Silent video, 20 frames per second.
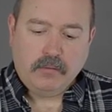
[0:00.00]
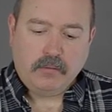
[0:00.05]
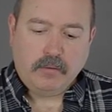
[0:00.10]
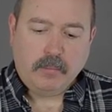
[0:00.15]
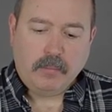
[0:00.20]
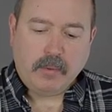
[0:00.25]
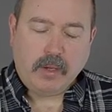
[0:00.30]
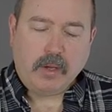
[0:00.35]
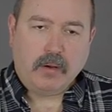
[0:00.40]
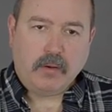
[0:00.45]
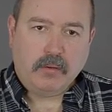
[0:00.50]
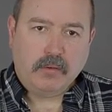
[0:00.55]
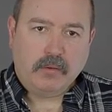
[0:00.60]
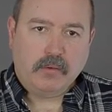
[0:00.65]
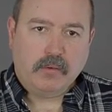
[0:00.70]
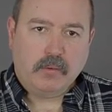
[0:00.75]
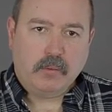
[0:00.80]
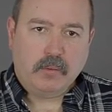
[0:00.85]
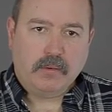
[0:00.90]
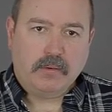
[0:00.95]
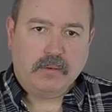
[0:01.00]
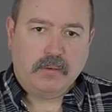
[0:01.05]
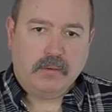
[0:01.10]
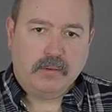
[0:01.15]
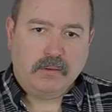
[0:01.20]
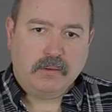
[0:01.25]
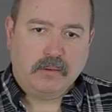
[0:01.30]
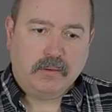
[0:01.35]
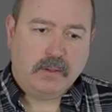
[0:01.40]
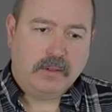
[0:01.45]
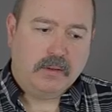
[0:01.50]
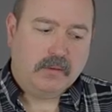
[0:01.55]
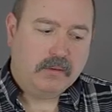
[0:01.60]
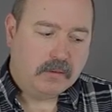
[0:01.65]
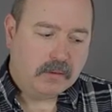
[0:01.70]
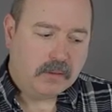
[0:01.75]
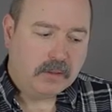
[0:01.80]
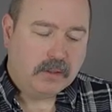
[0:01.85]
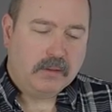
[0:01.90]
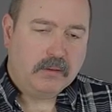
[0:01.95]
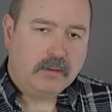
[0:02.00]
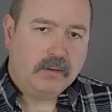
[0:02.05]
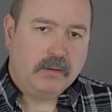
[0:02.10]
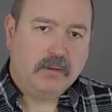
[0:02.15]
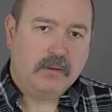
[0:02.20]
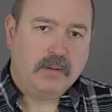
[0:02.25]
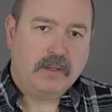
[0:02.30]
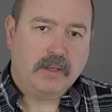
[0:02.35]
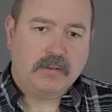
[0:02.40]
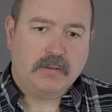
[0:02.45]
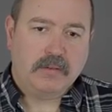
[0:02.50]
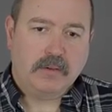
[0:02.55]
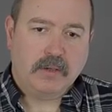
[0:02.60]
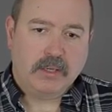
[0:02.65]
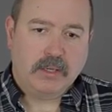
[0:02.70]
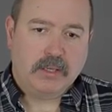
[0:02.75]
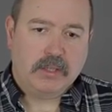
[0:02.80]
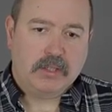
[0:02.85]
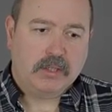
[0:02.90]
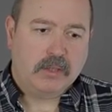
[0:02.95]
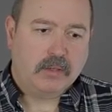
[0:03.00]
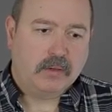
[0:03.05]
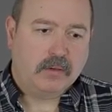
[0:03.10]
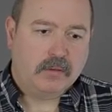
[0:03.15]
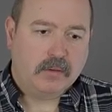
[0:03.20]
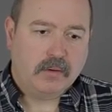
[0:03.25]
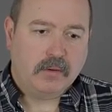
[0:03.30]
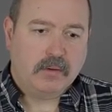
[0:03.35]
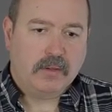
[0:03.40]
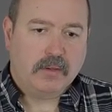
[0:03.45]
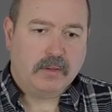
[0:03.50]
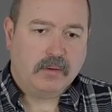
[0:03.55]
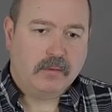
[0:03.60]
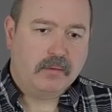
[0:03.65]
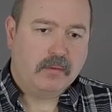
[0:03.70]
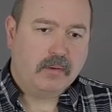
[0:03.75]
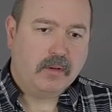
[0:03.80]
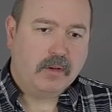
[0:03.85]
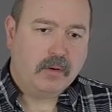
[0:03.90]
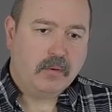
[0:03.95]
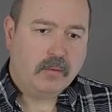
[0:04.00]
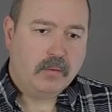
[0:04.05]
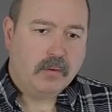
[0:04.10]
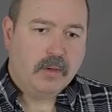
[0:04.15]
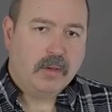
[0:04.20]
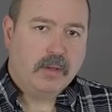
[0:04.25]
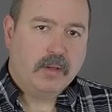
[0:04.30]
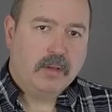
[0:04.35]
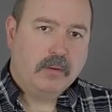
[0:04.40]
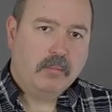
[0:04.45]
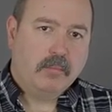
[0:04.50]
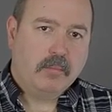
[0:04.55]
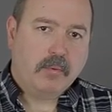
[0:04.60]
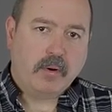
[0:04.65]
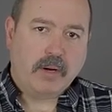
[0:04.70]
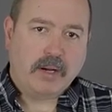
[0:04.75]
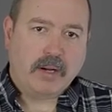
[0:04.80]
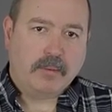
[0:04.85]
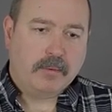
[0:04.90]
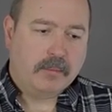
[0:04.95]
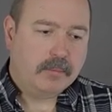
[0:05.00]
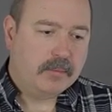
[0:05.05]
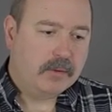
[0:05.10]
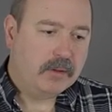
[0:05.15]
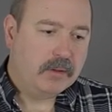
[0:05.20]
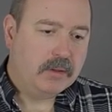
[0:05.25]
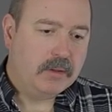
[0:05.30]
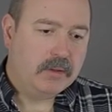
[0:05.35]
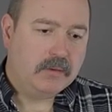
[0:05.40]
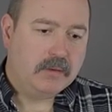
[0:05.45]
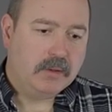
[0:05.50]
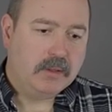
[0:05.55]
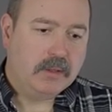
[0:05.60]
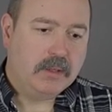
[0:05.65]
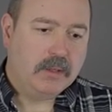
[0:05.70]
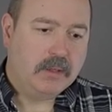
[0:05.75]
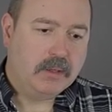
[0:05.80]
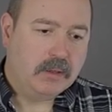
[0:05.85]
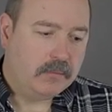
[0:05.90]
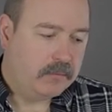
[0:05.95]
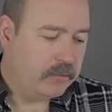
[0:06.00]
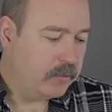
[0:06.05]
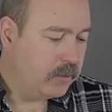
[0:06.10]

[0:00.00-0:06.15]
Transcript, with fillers: from all the sources and sending to the destination so that there's no problems on this end.